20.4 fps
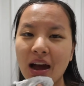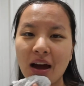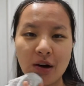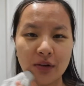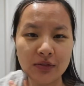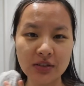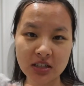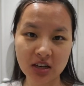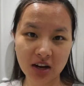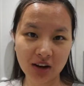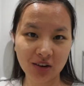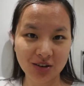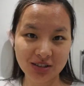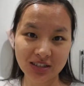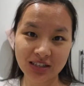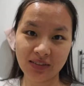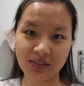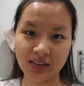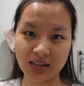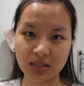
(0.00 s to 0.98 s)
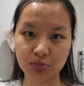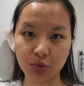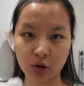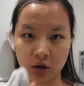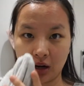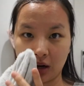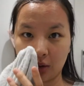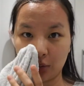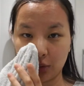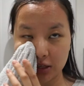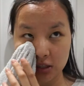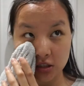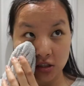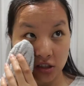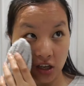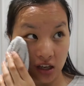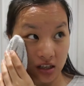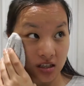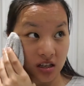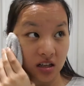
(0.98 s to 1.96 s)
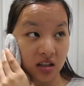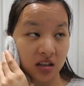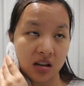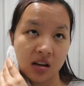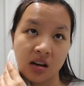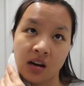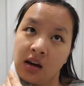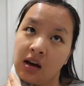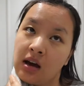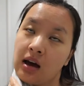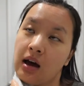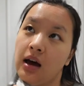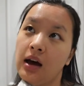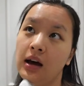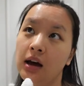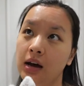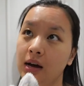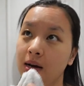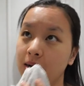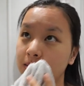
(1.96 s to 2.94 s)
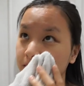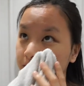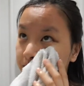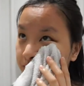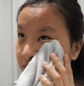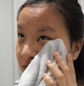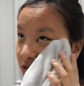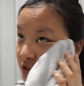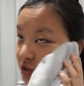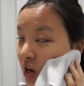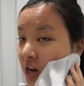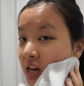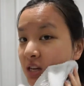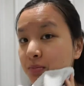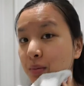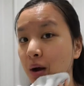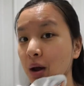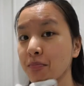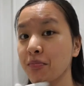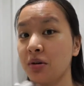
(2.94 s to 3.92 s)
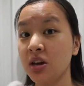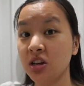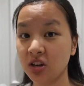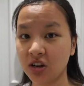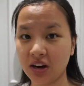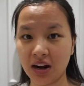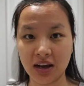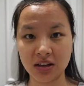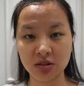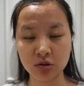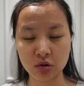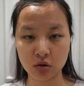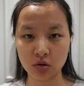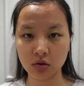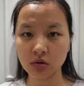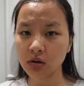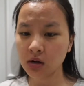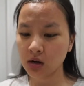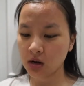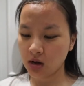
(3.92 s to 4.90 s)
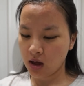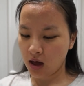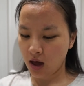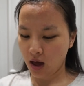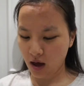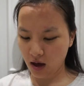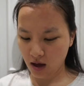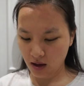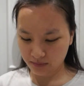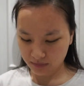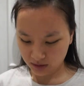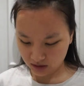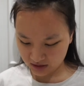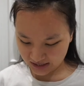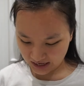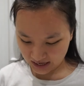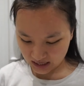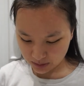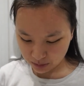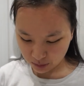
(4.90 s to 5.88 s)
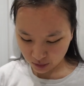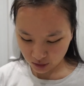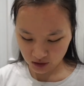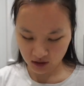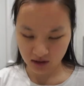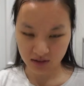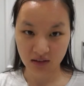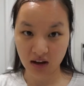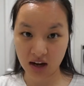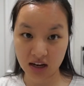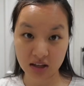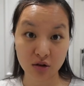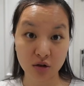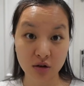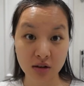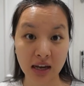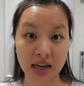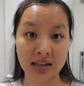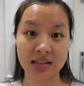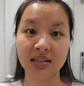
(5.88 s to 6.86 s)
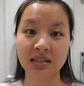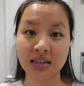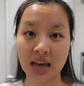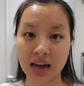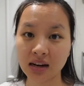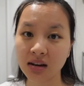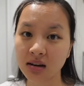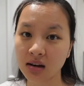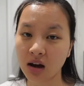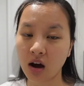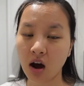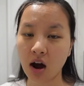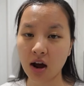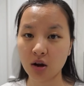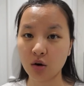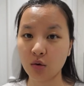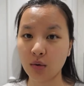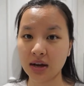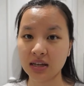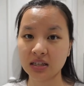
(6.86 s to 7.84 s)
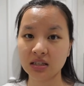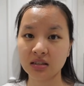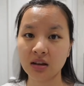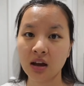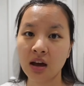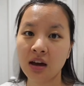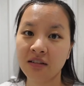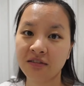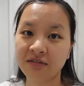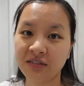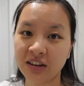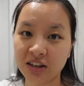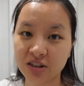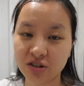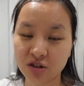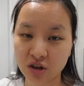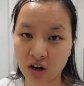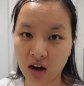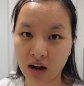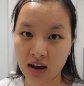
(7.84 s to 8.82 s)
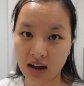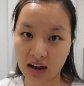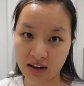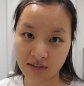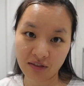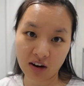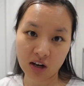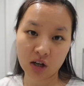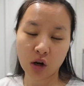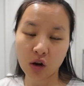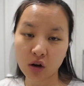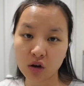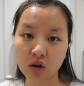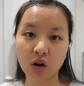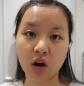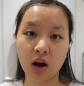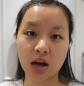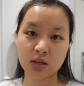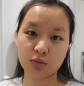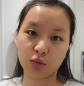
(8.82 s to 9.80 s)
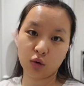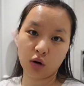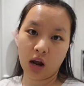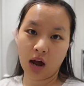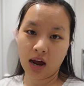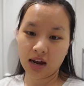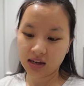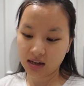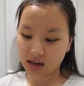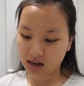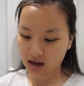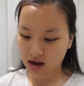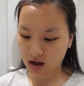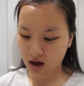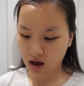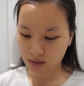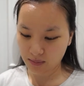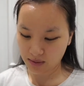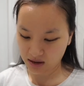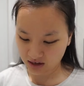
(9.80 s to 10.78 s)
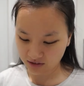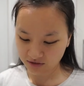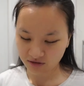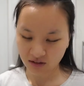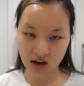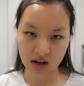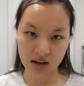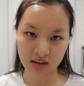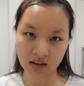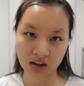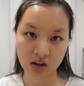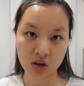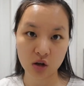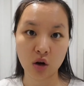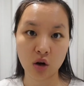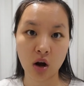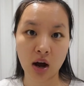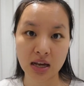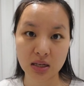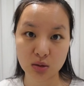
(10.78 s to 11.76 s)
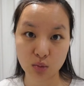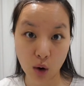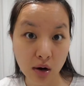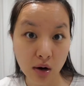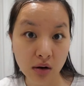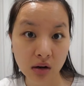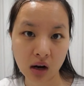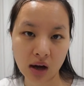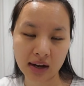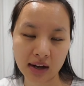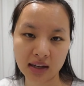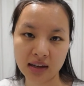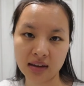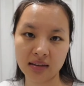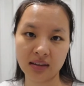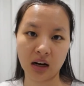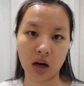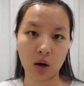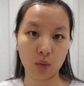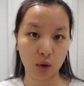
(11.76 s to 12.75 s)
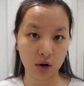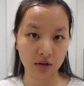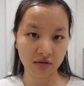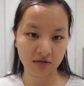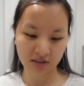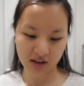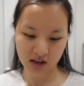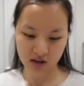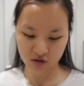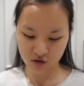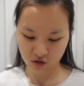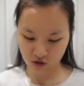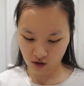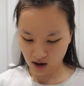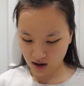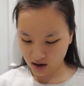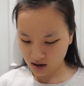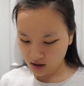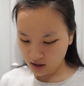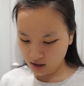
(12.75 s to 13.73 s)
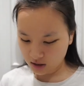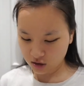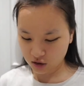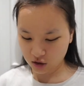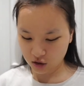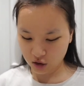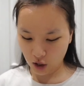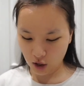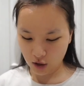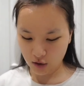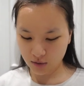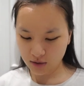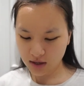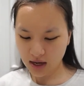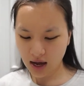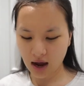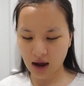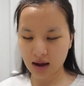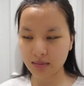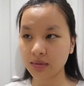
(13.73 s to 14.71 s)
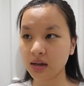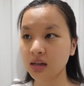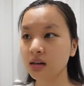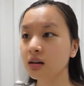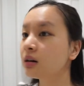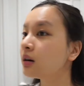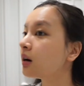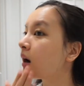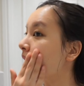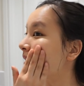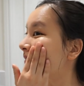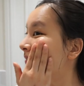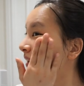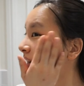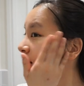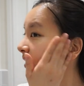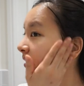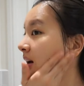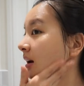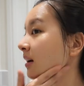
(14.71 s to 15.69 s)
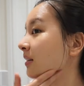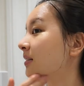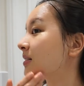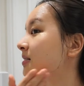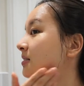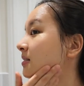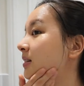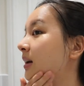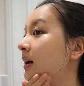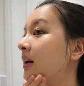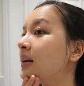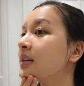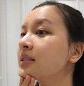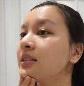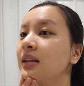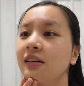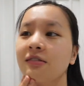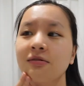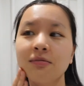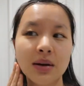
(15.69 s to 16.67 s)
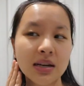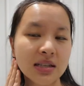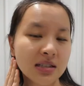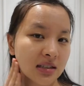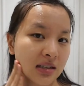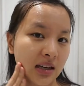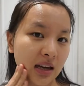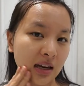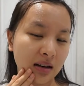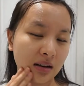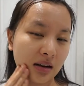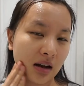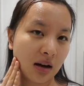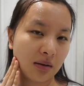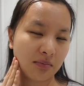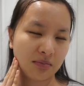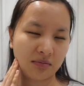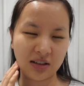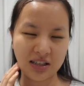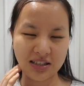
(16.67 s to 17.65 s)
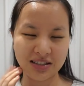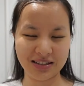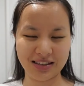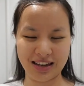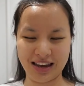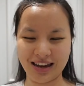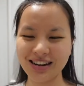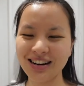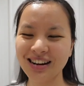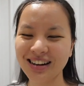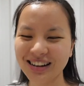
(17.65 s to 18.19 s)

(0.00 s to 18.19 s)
obviously I got sent this product, which doesn't change my opinion at all, because any product that I do get sent, I always feature if I know you guys will like it, and if I think you guys won't like it, then I won't feature it. So yeah, I mean, I really like this skin. It's left my skin with skin.